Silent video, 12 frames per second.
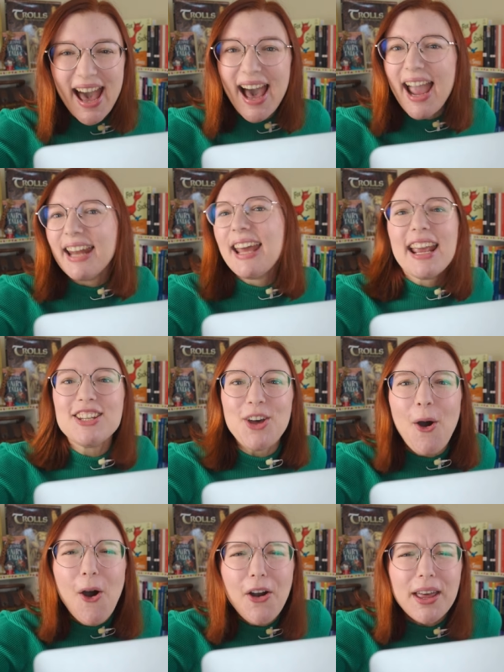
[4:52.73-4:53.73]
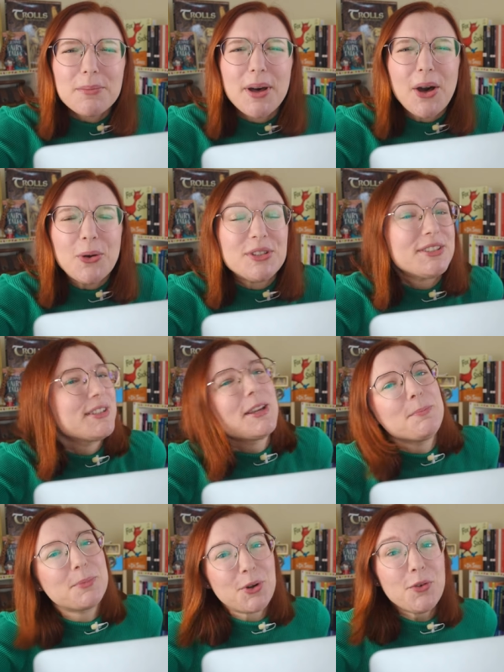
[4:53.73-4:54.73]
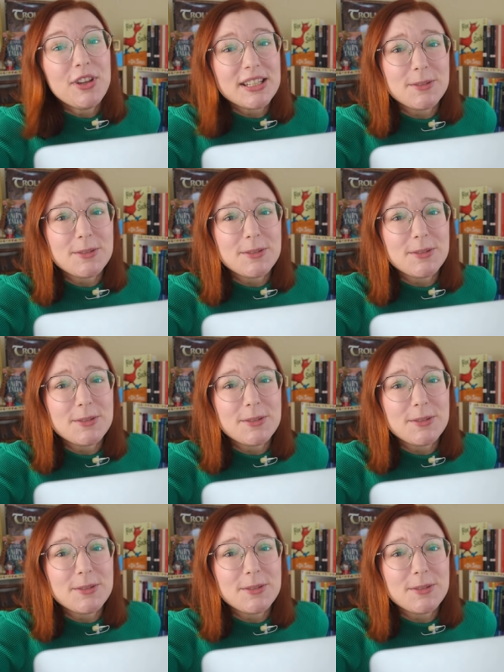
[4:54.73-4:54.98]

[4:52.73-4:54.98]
And I talk about improving